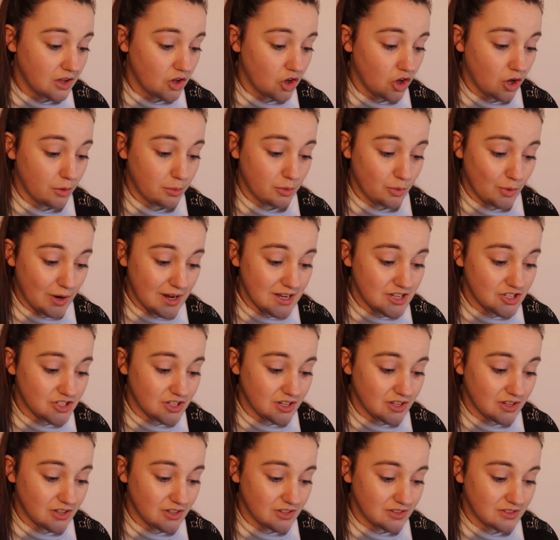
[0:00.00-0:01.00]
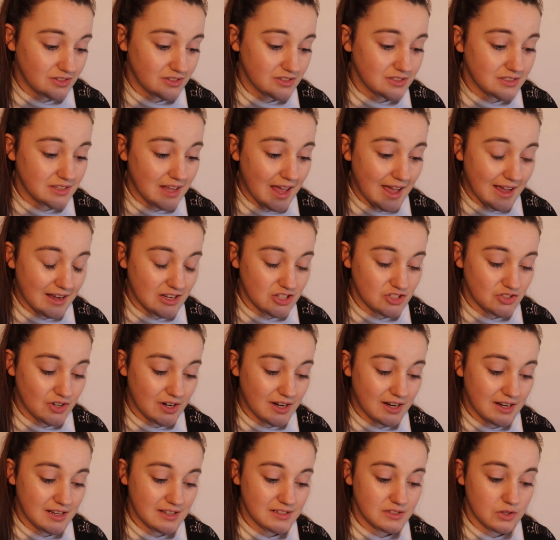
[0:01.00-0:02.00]
operations,
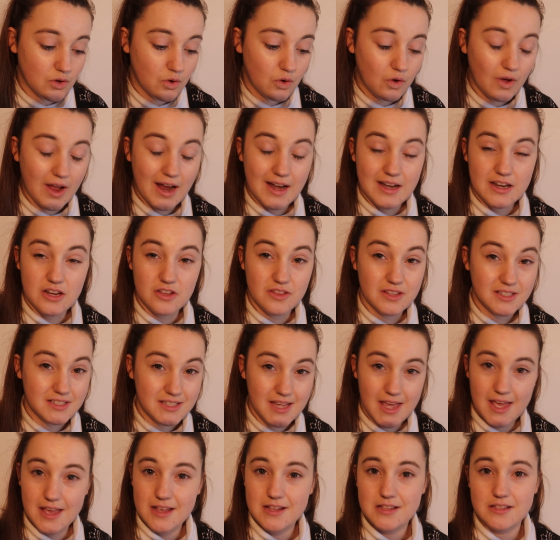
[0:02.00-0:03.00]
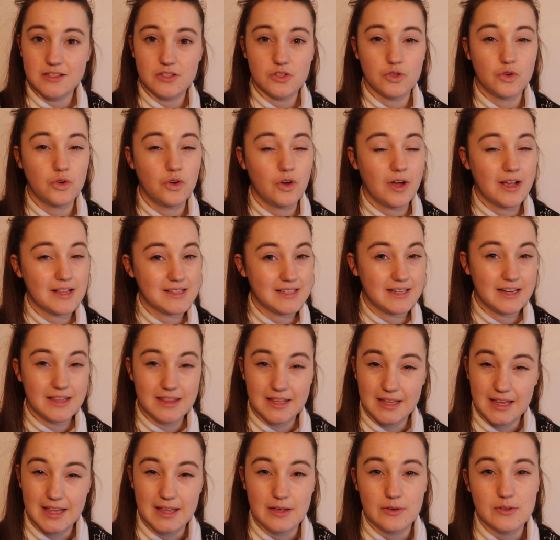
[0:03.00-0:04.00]
x-rays, or any other tests, or have
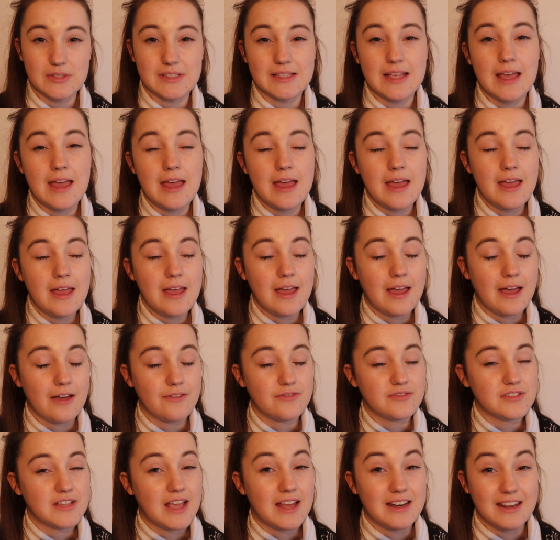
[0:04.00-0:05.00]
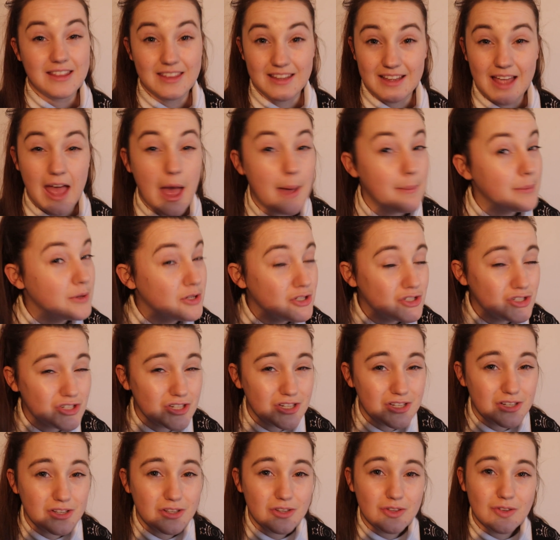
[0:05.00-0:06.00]
anything happened to
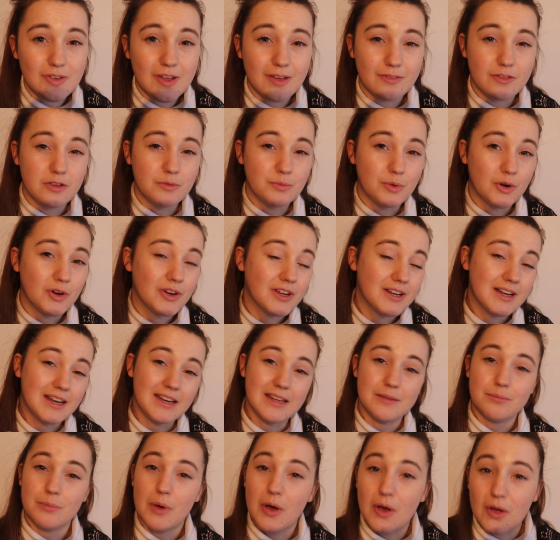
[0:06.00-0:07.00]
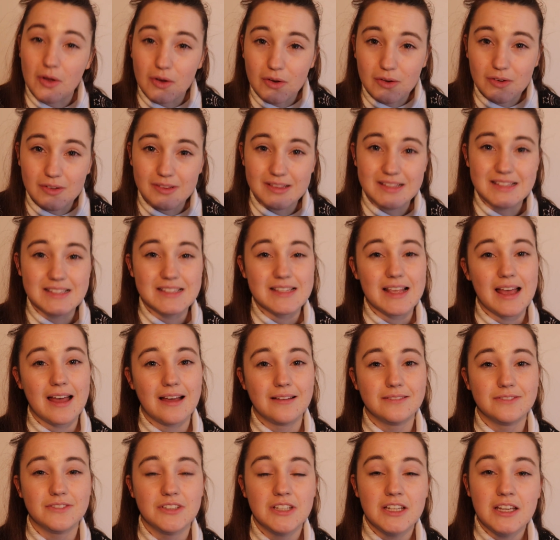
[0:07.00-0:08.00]
you? Have you broken any bones?
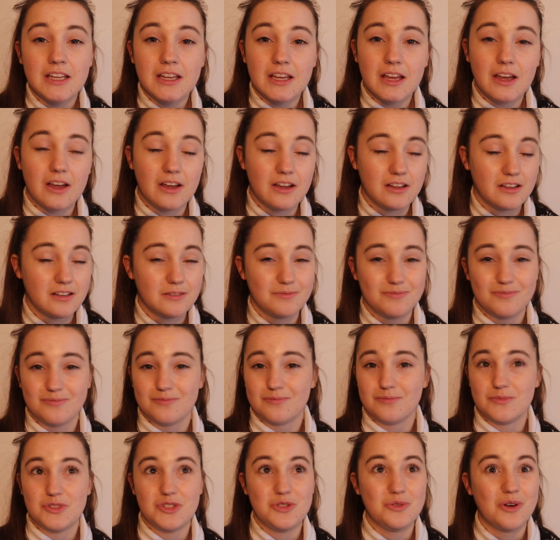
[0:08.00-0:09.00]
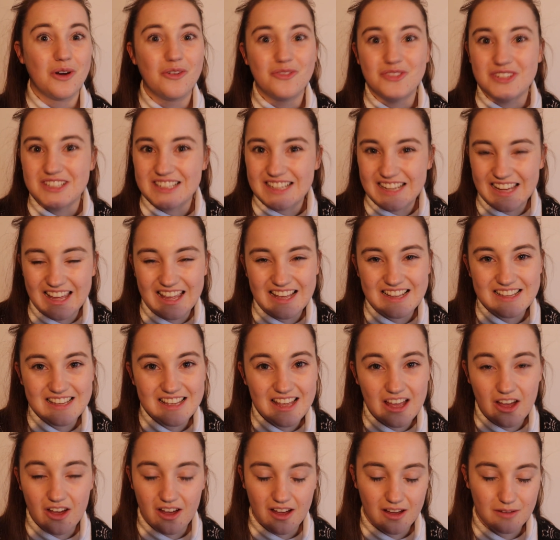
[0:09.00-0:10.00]
Do you often get
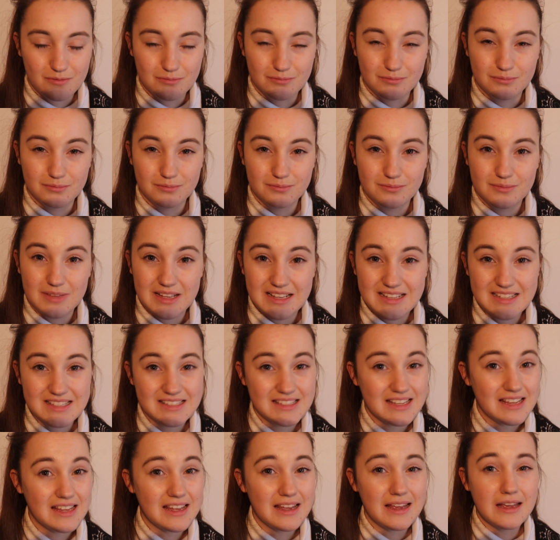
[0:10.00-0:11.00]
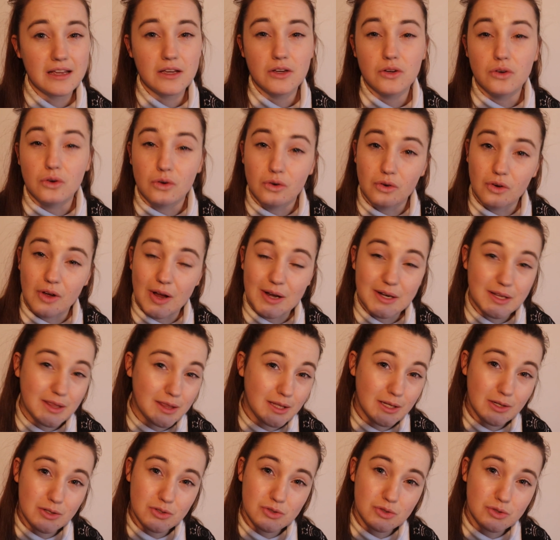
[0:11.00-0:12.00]
sick or
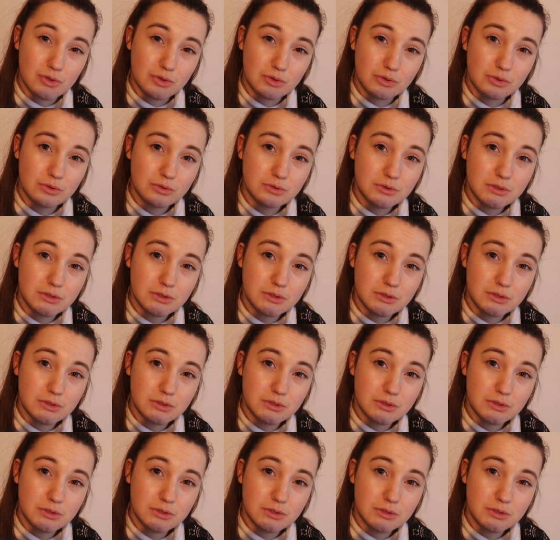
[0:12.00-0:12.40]
anything at all?